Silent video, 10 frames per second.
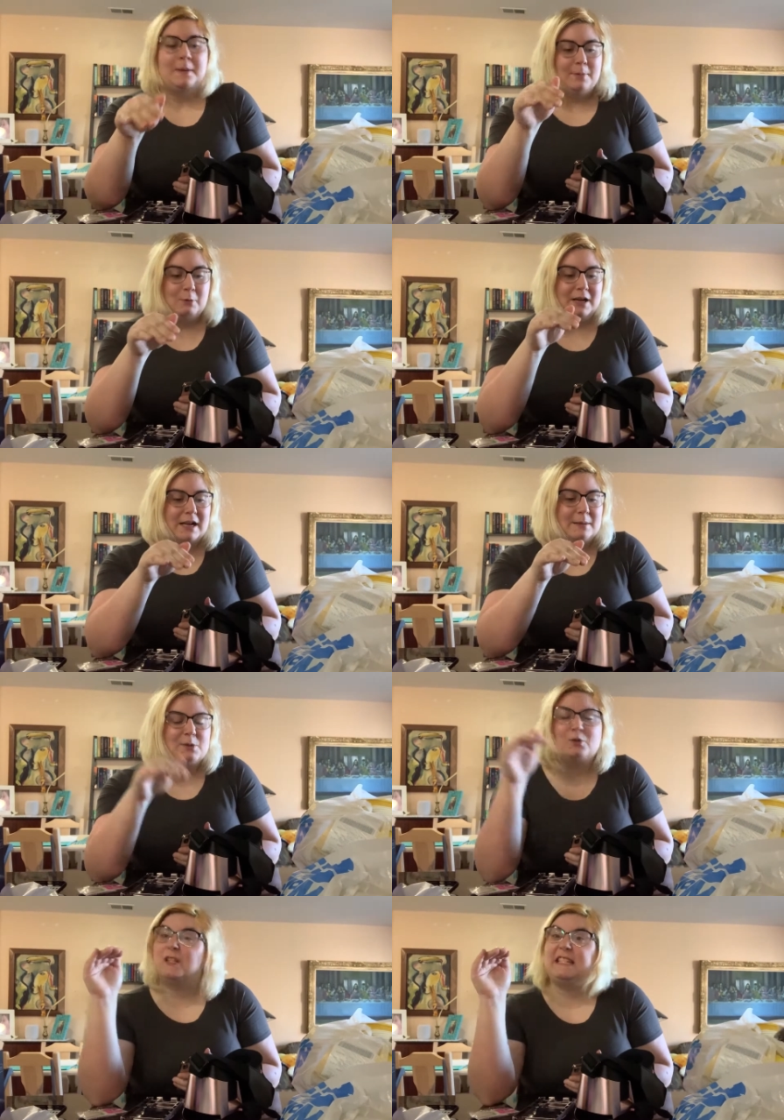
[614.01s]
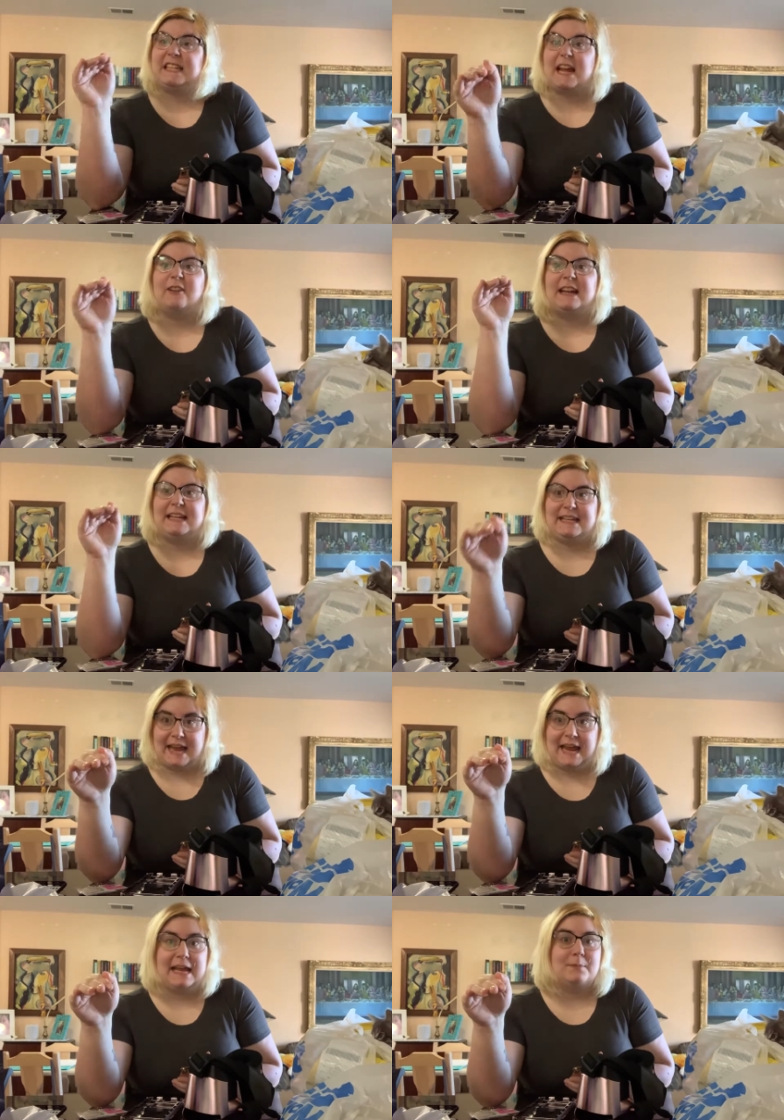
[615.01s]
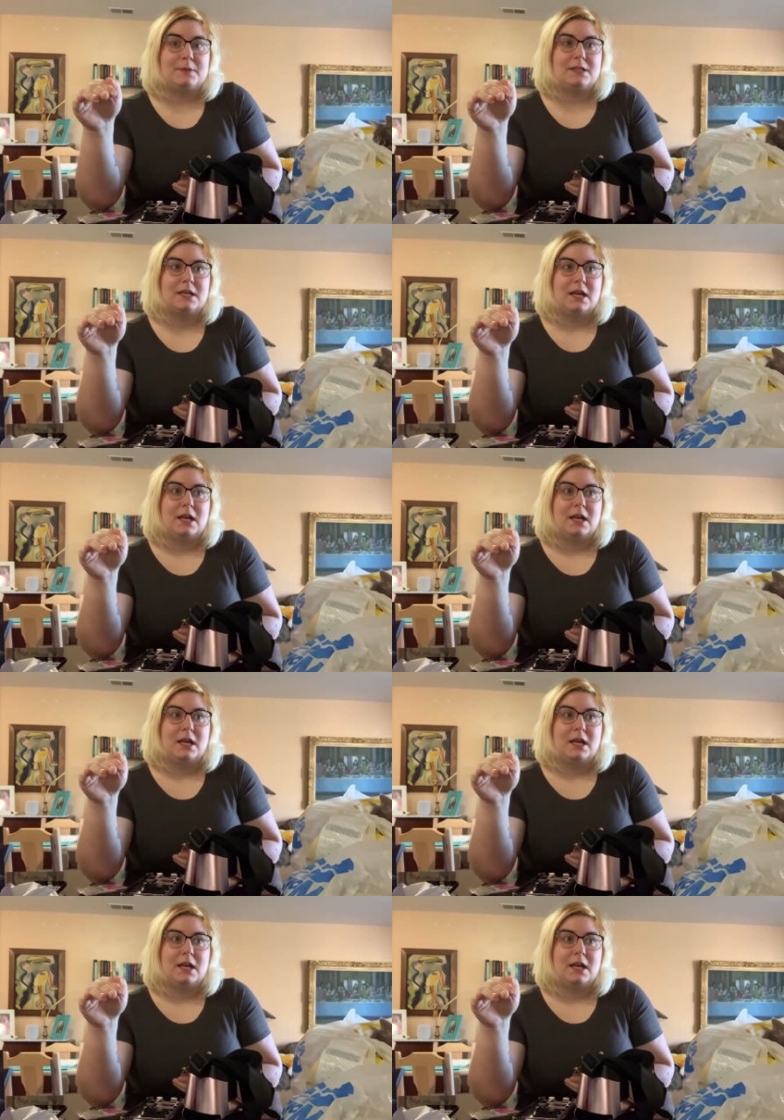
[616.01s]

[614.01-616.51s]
But when it comes to scary games,